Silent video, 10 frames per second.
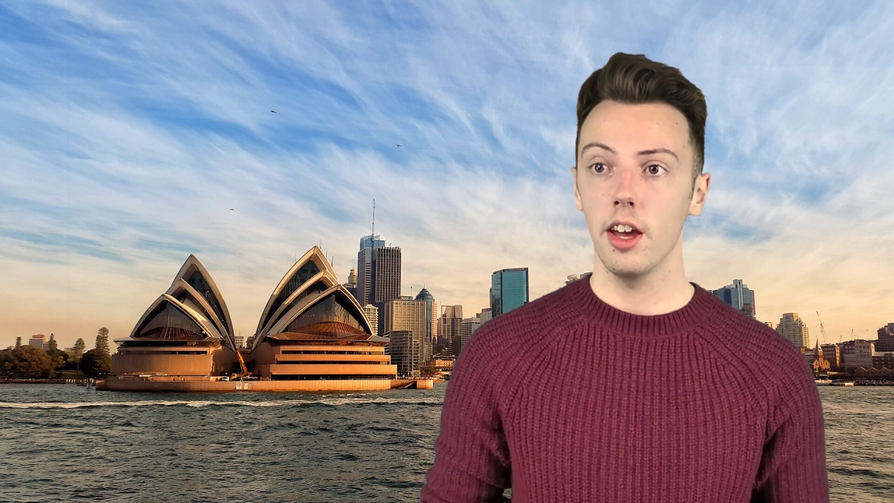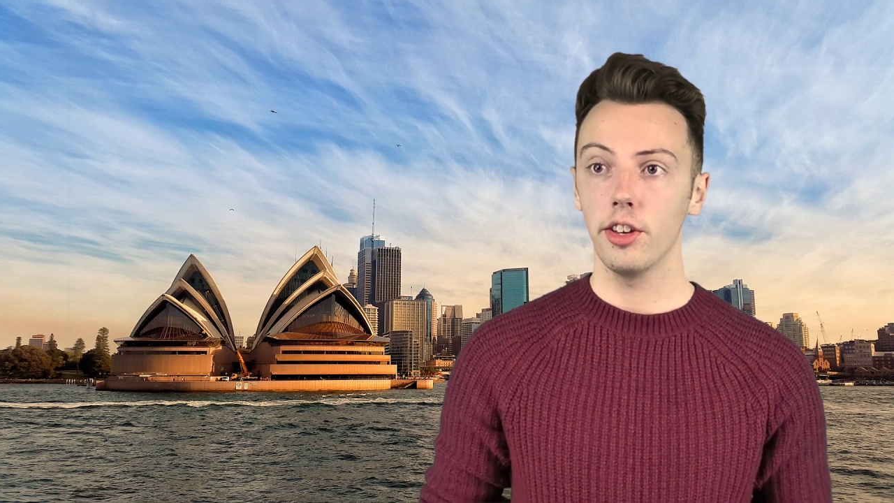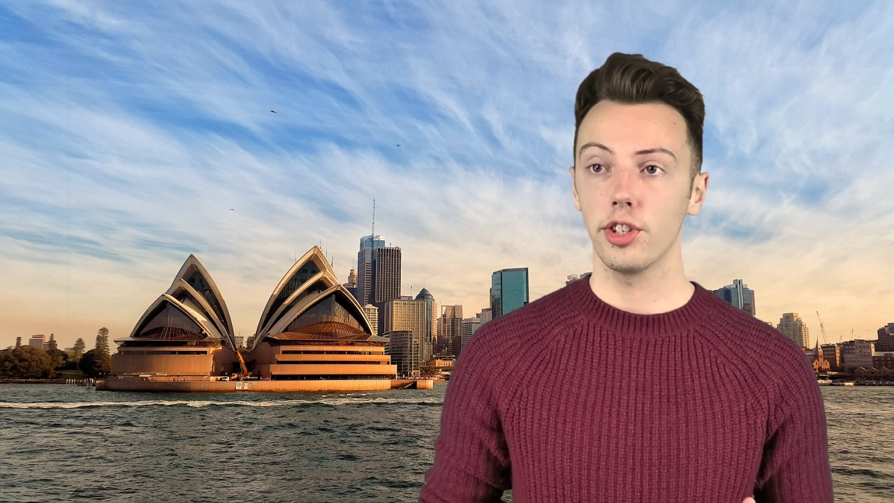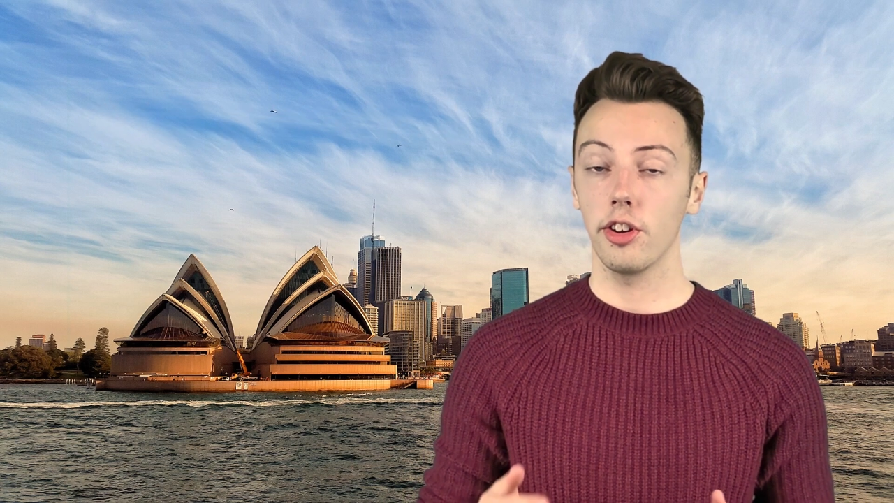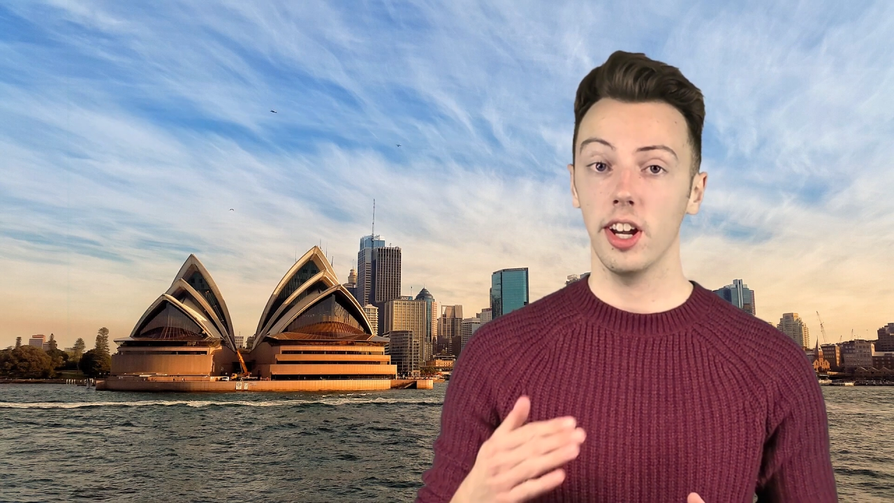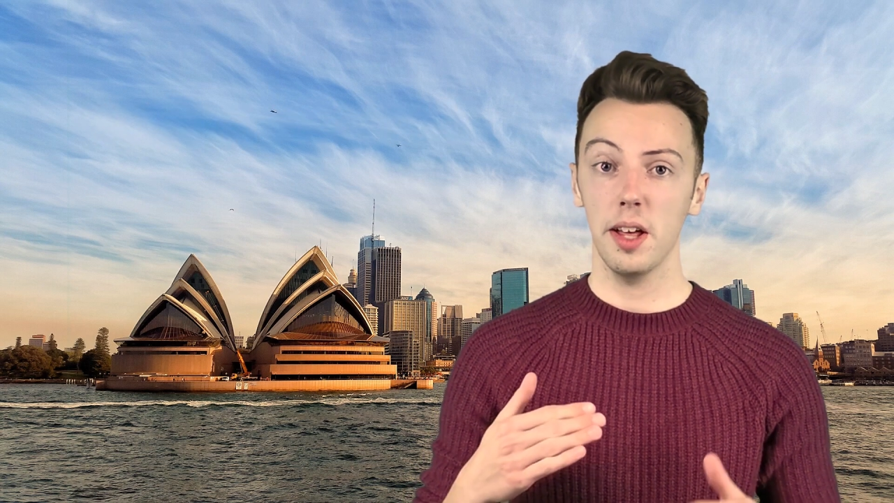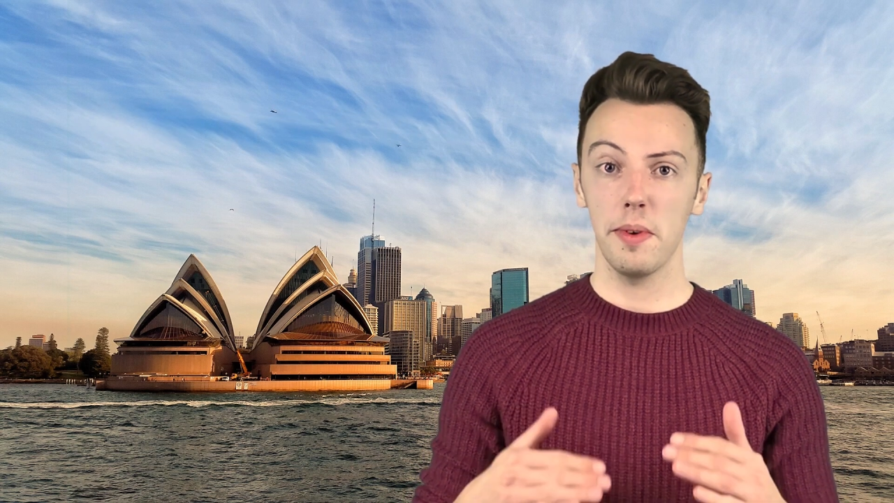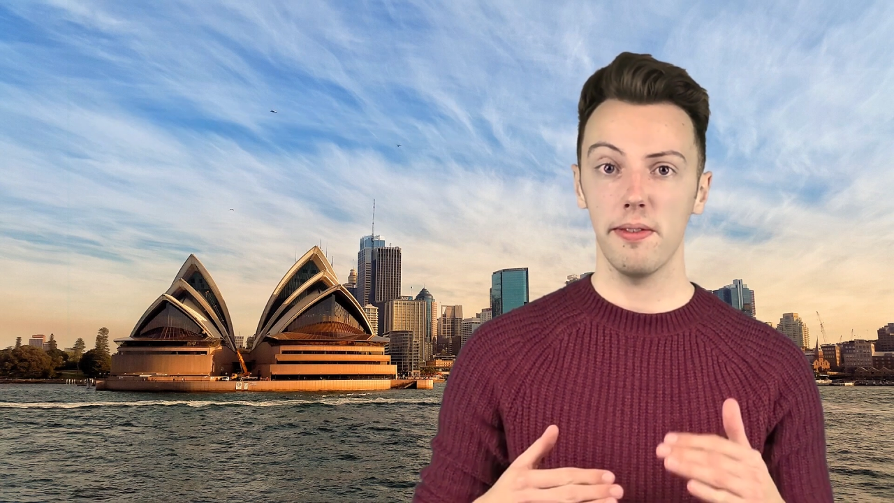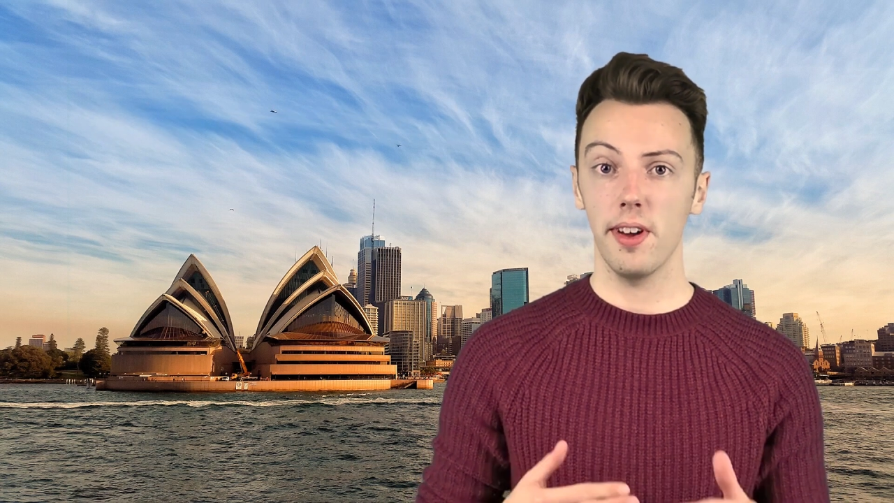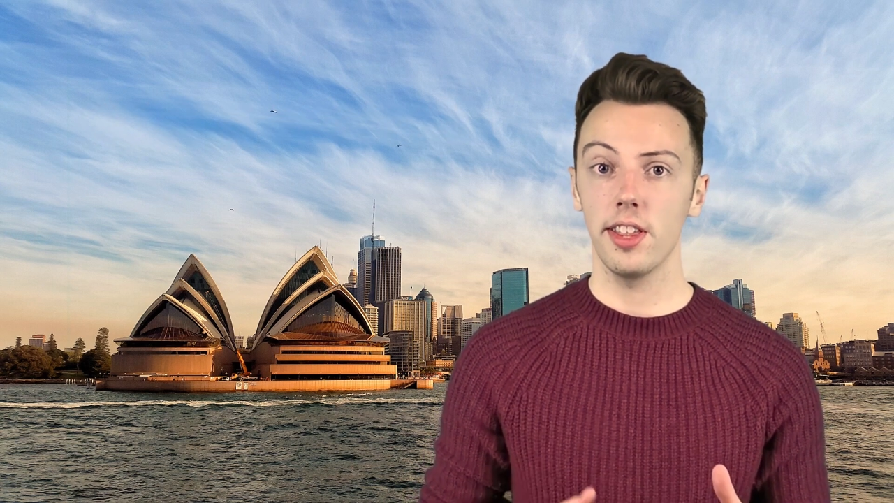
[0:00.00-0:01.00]
so you're a little
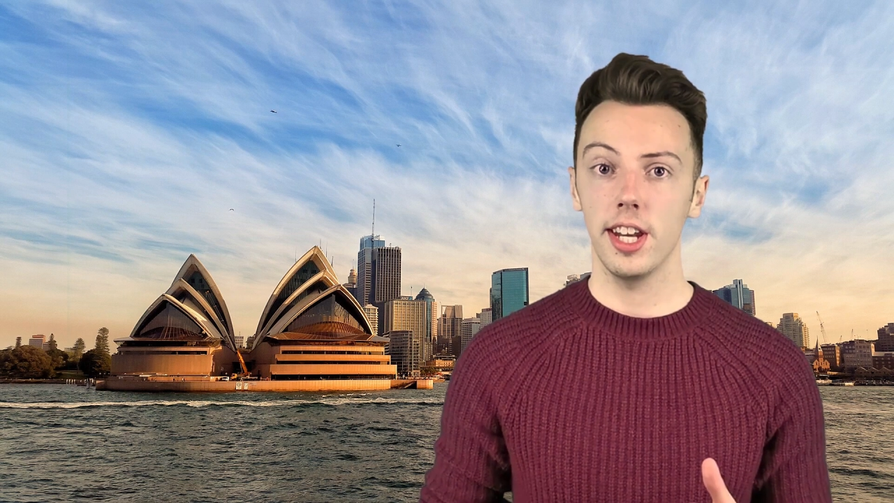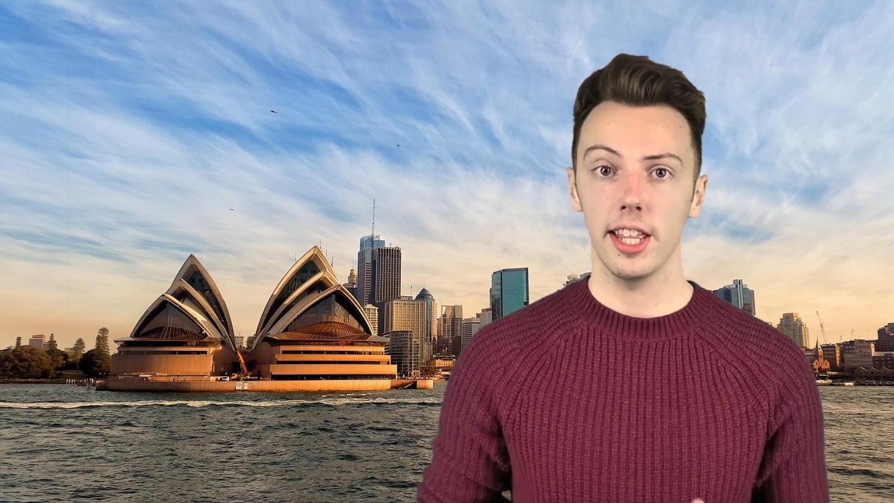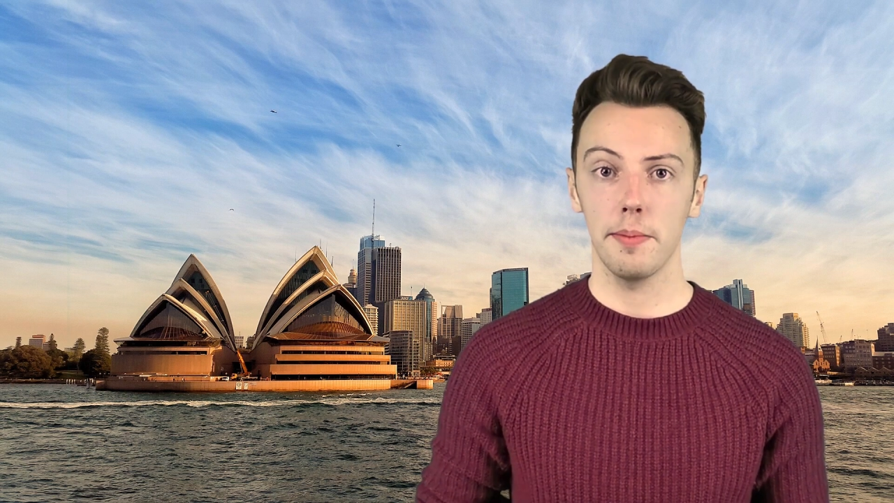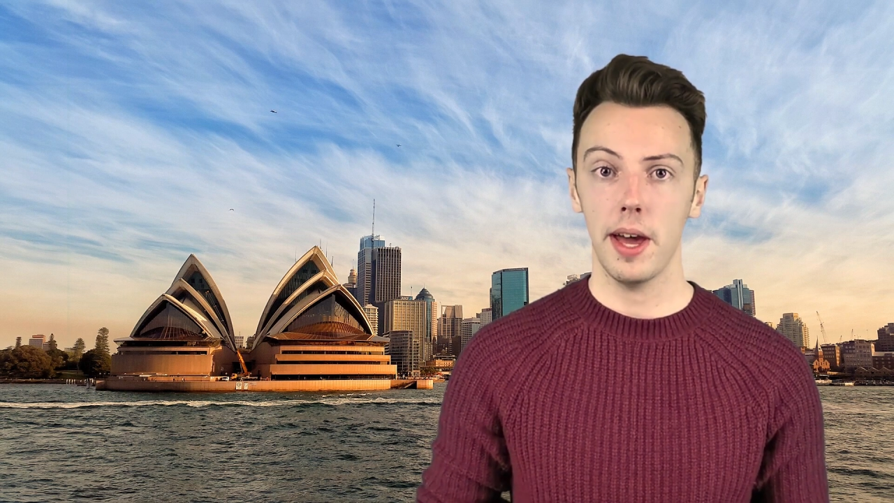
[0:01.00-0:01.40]
bit further down the